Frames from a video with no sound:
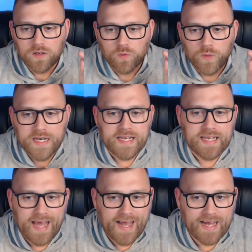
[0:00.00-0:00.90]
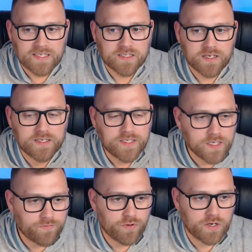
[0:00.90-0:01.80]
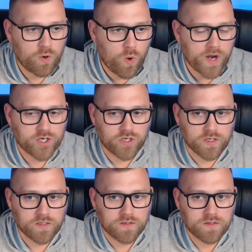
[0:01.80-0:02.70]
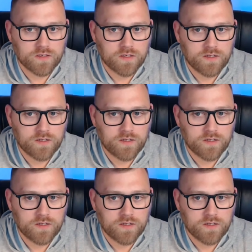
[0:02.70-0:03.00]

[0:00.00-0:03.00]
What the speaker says: We need to ask different questions.